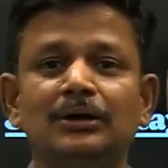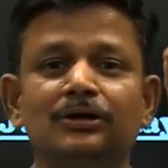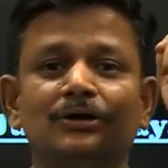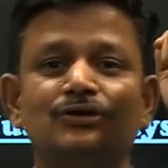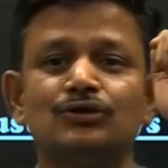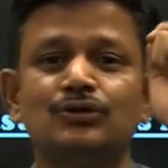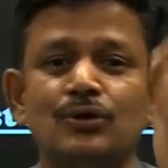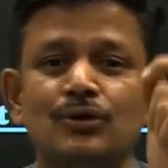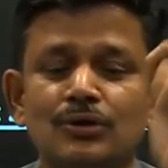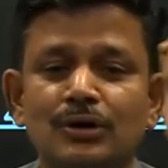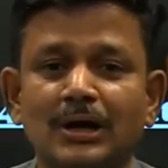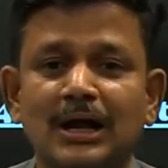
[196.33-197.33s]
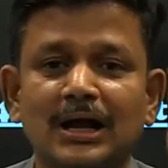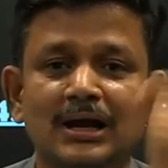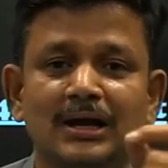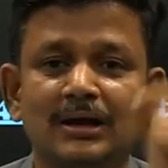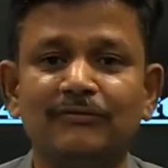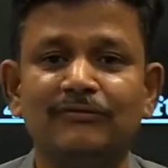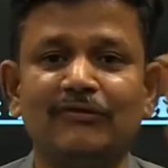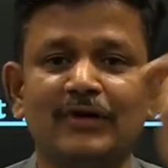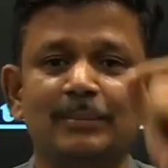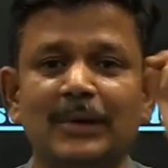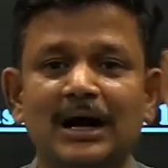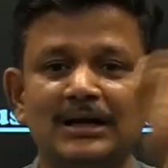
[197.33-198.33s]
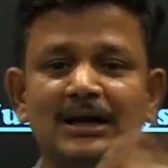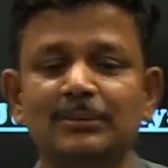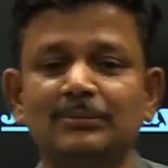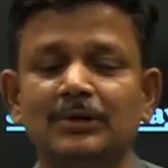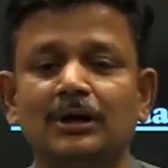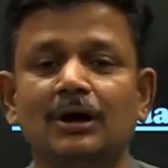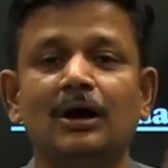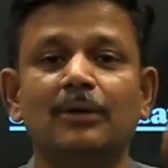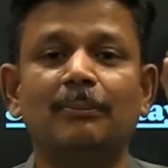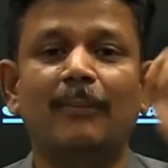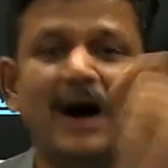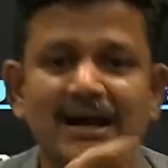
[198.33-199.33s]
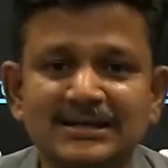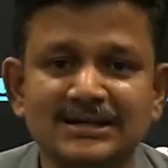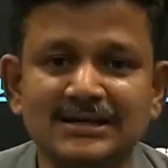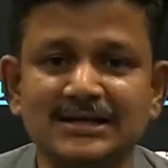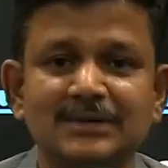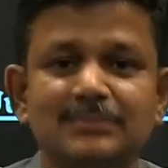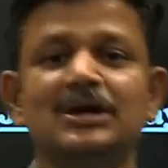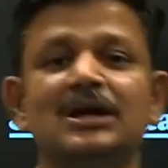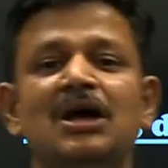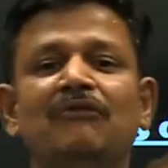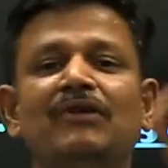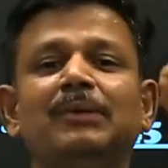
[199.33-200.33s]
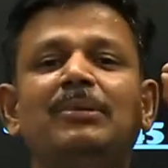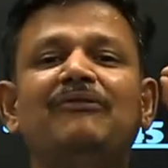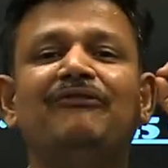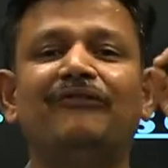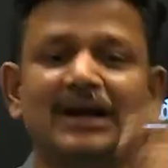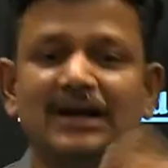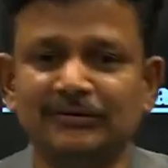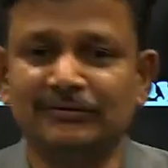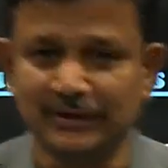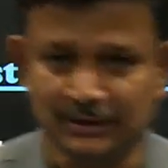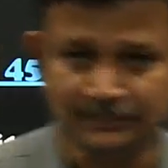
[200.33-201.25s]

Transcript: your score in Feb attempt or March attempt will be wonderful.